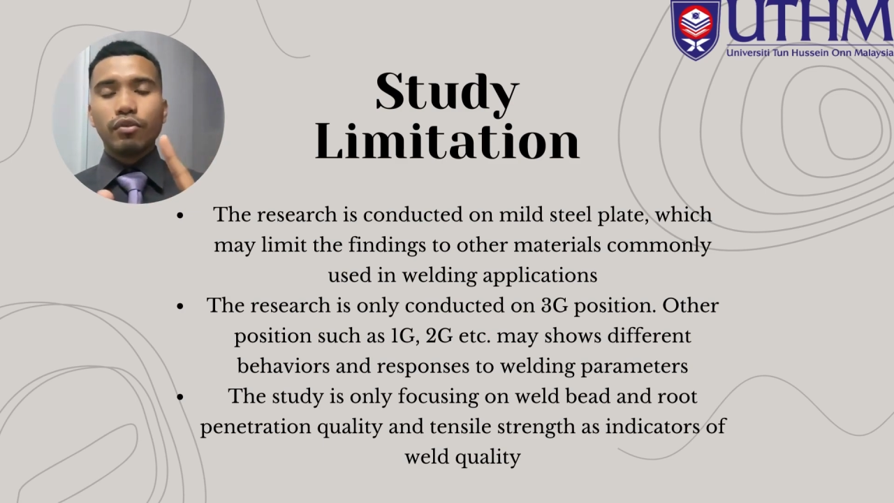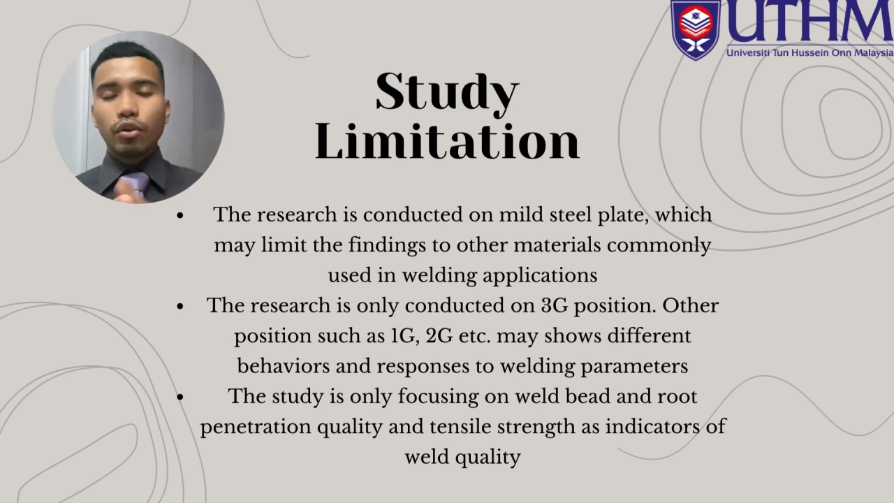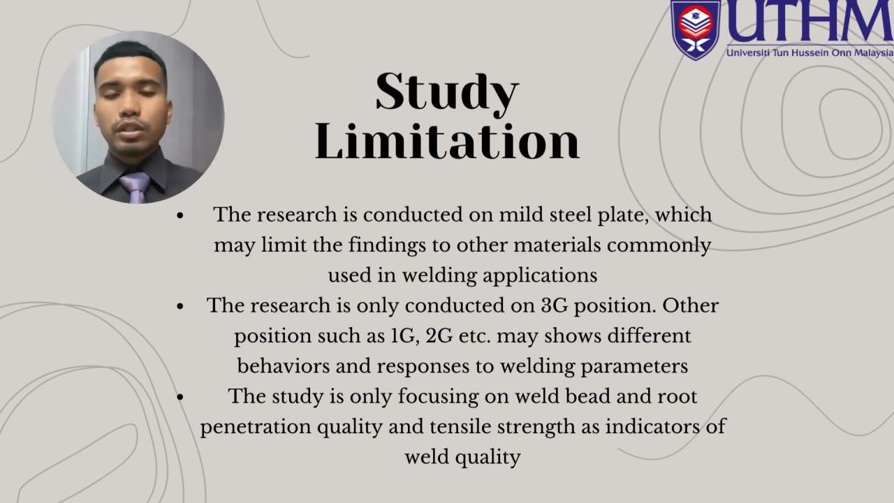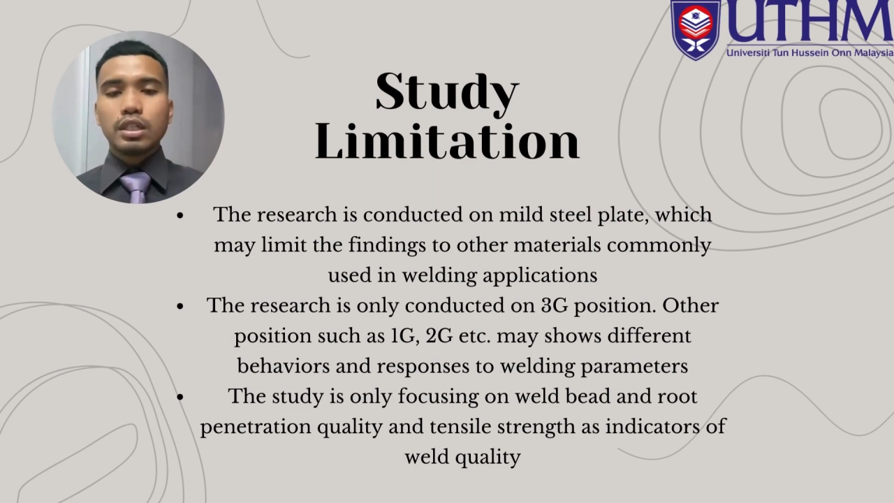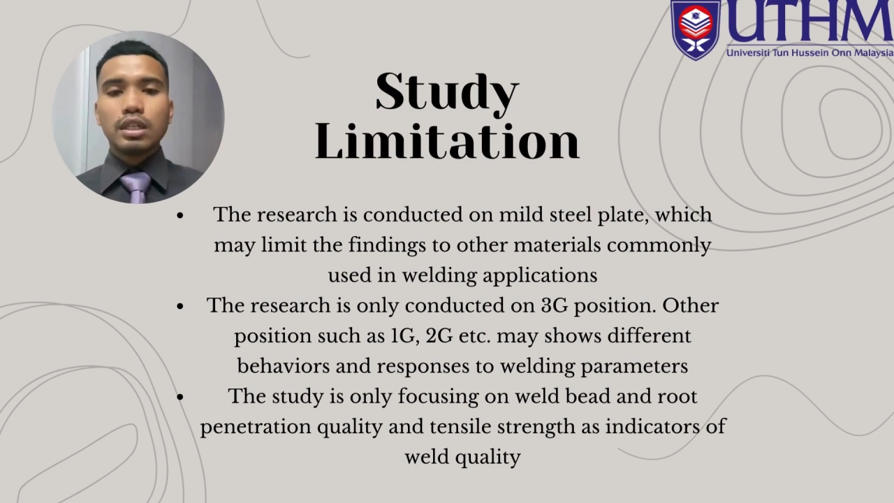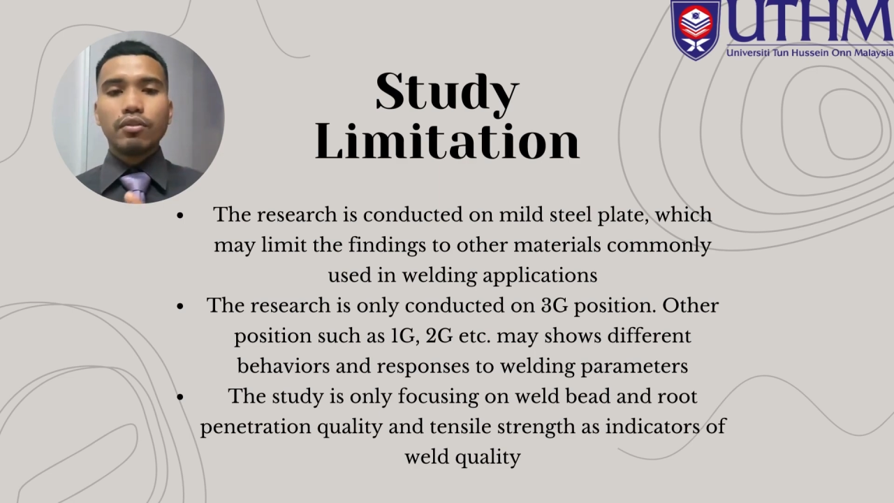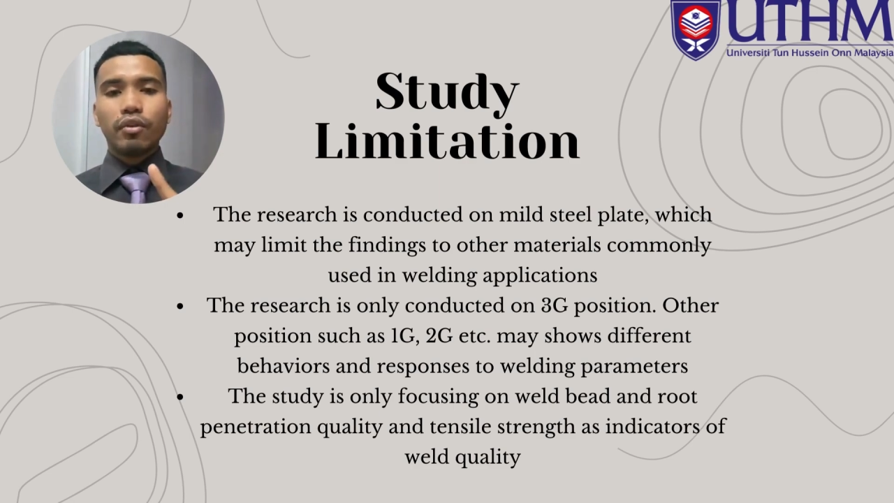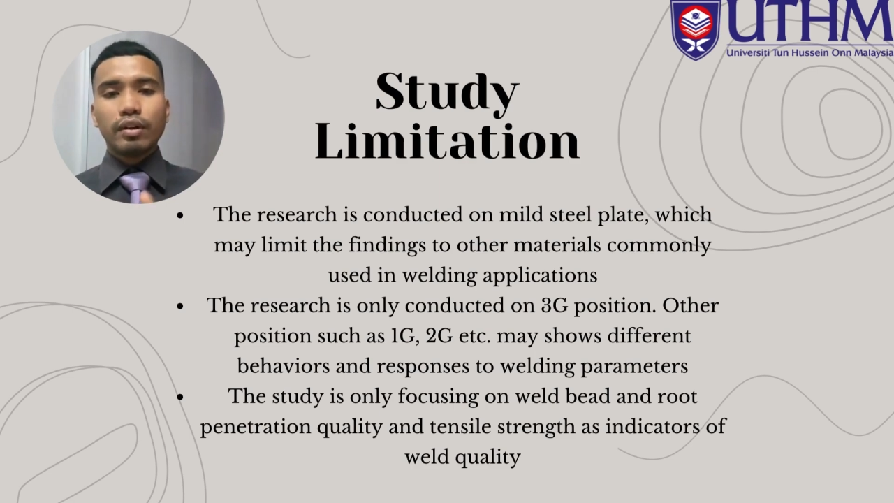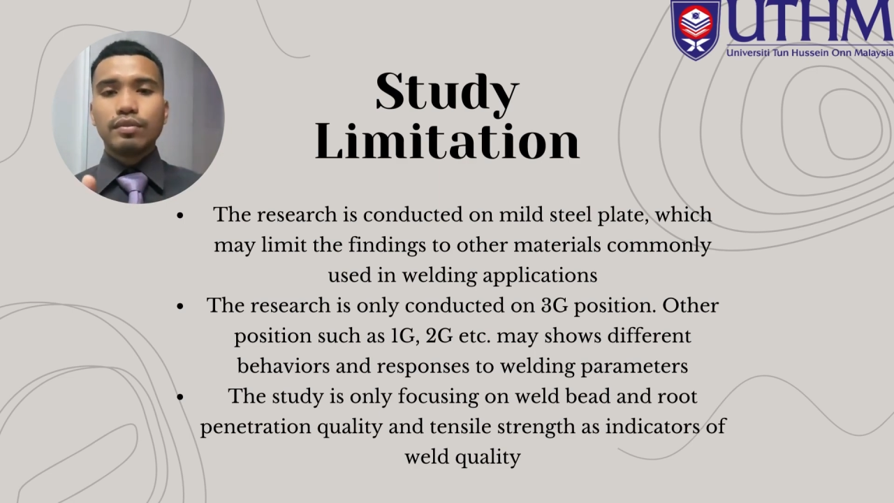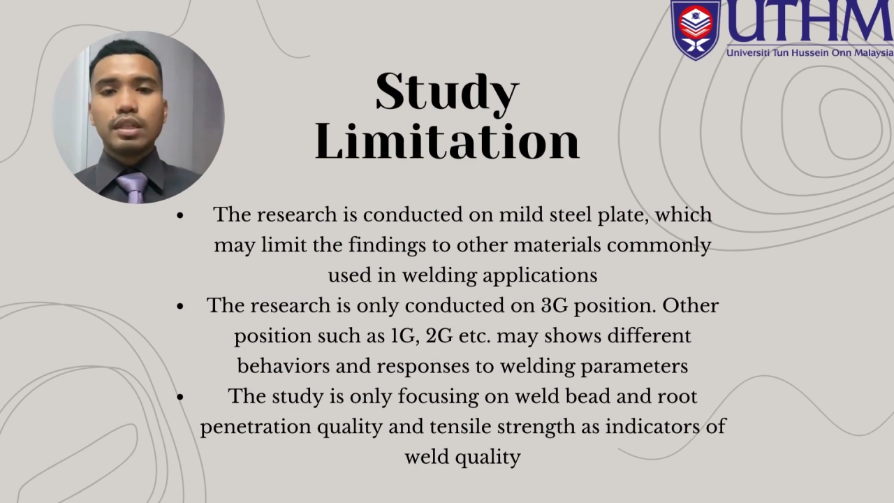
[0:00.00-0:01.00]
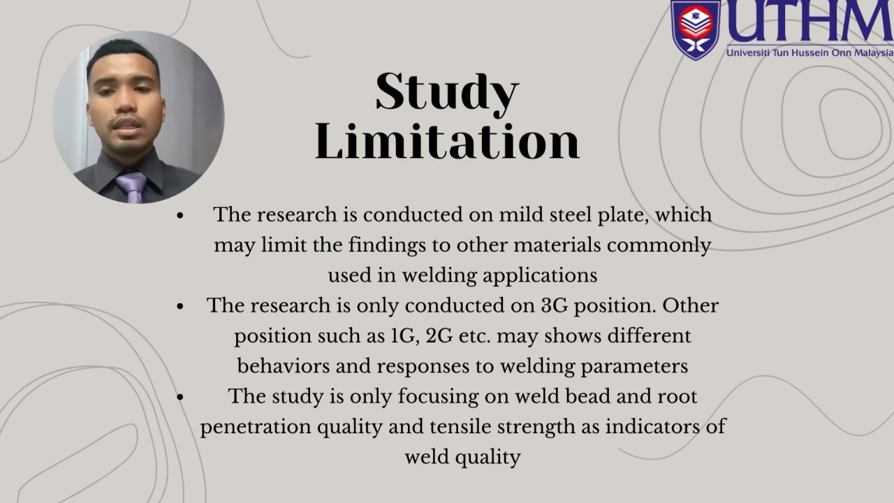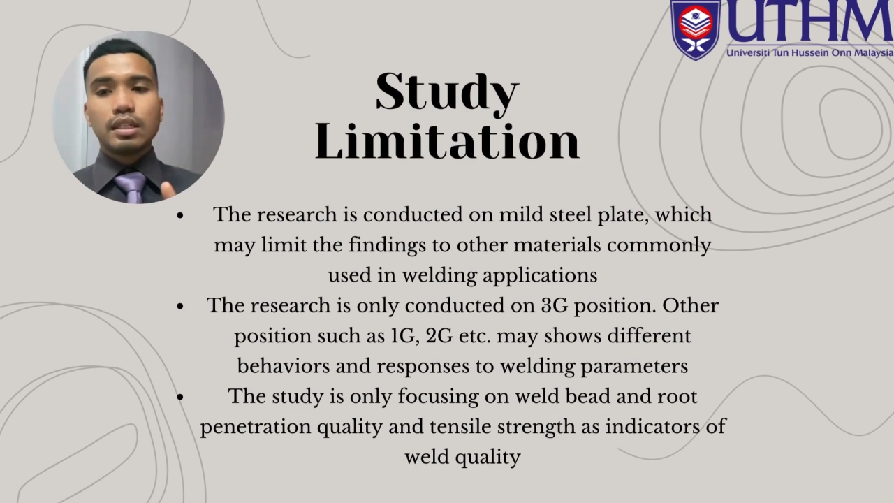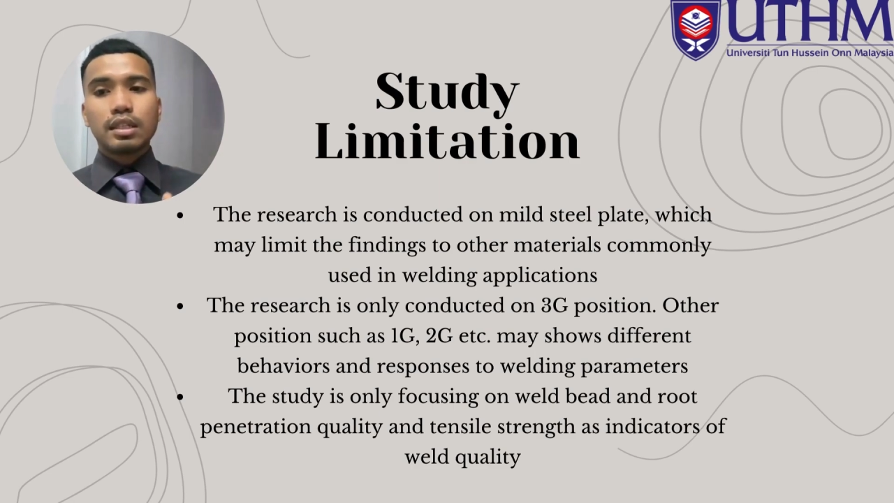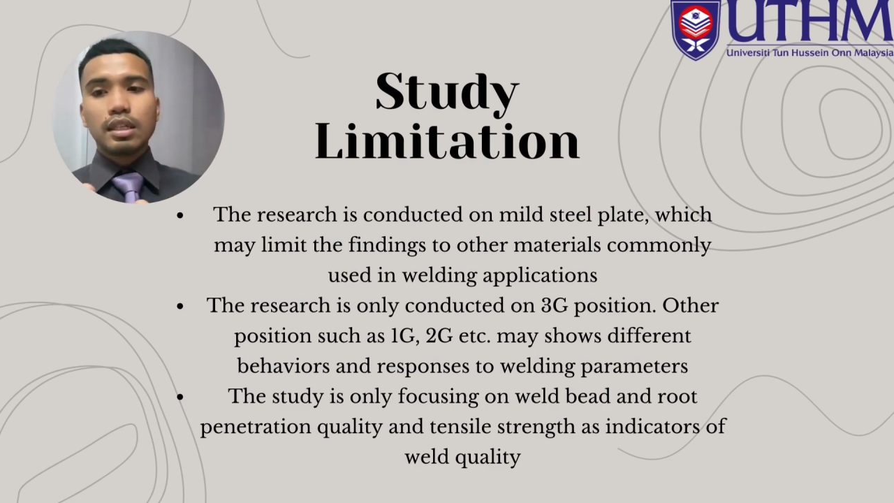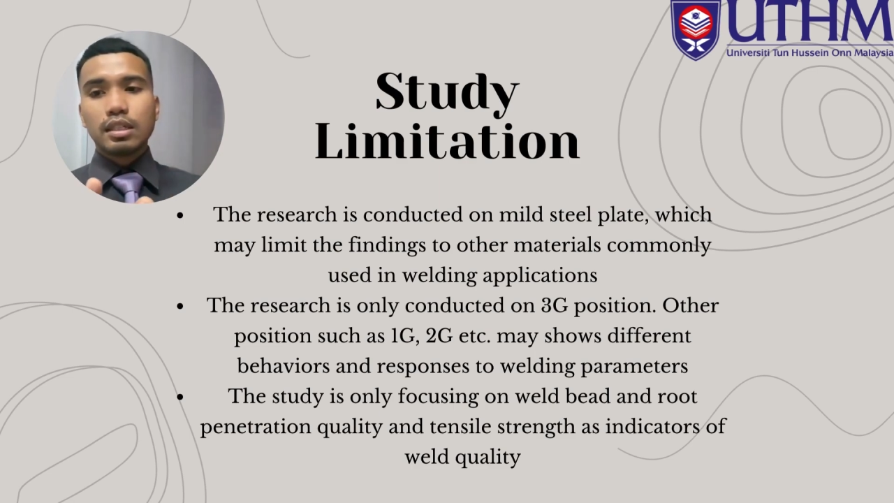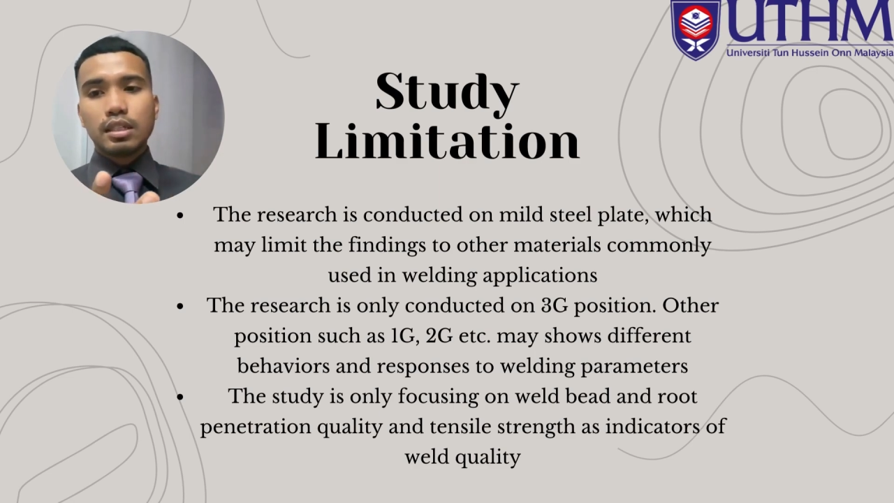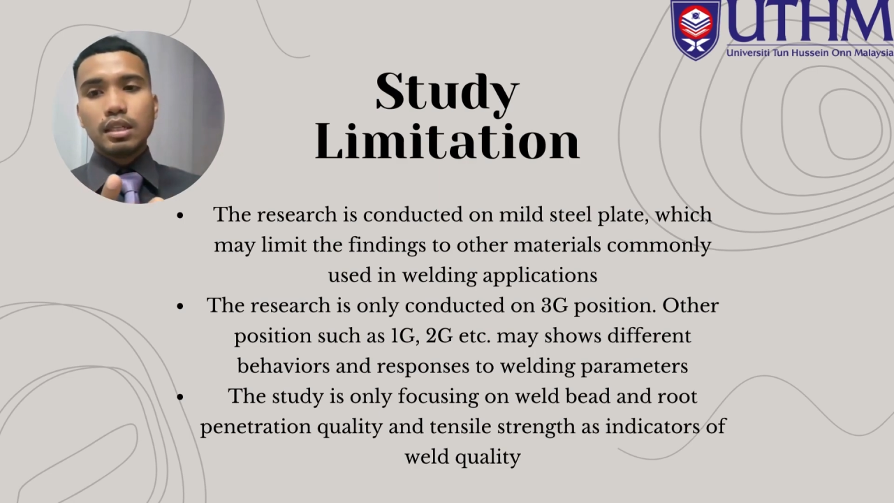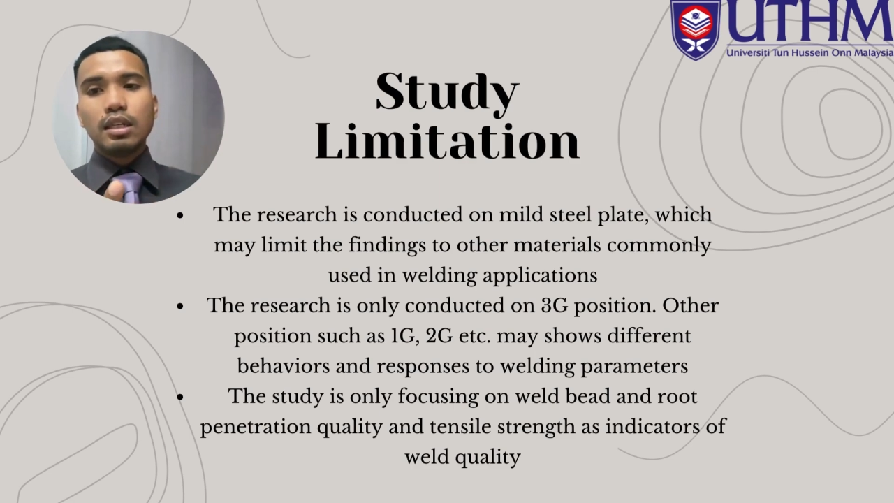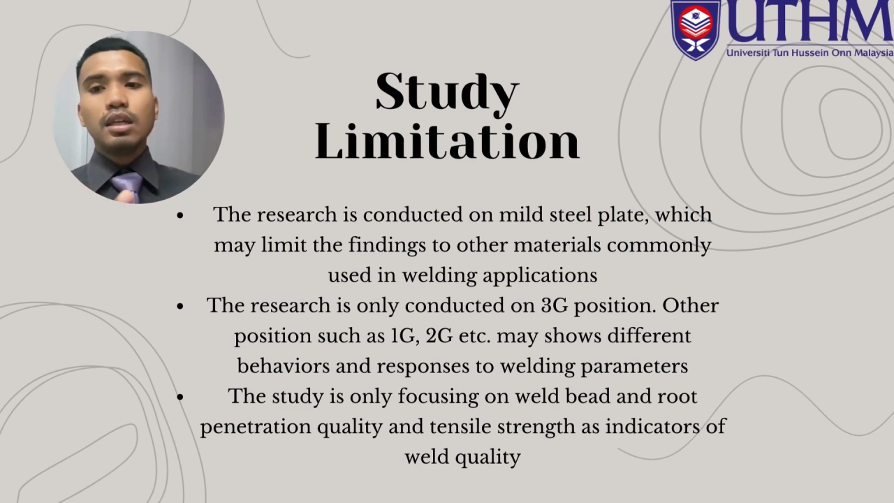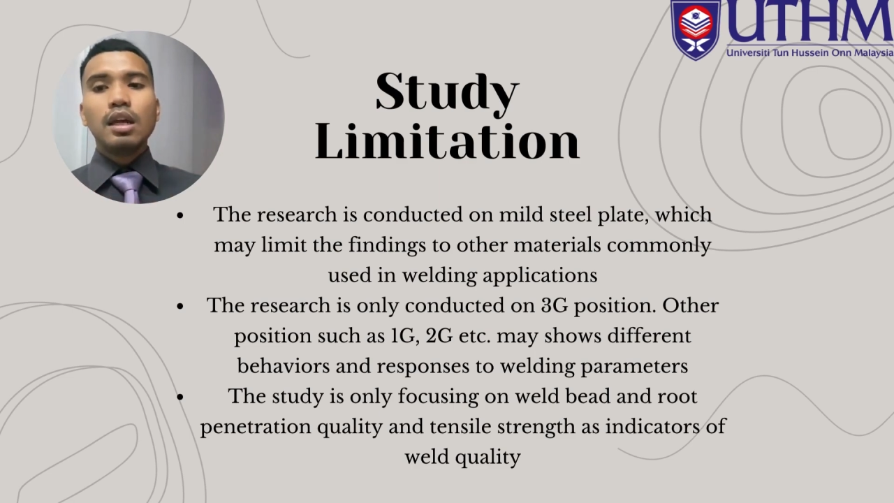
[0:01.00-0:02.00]
4G, 5G, and
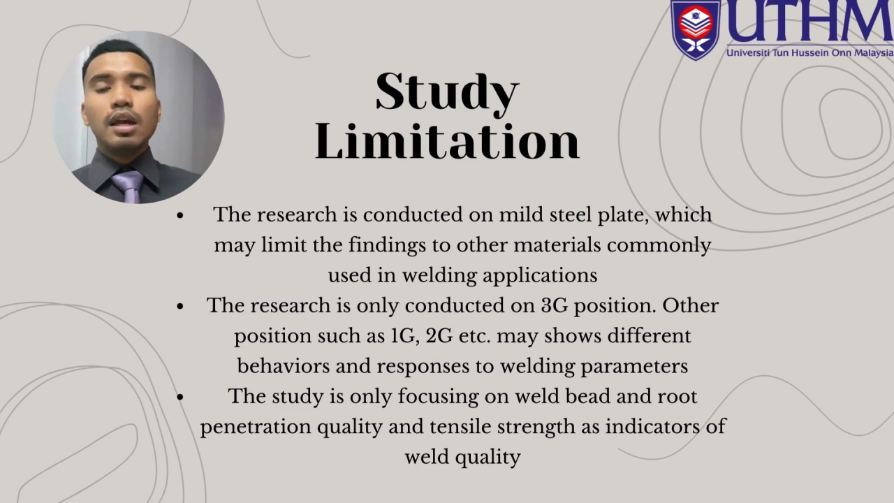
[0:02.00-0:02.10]
6G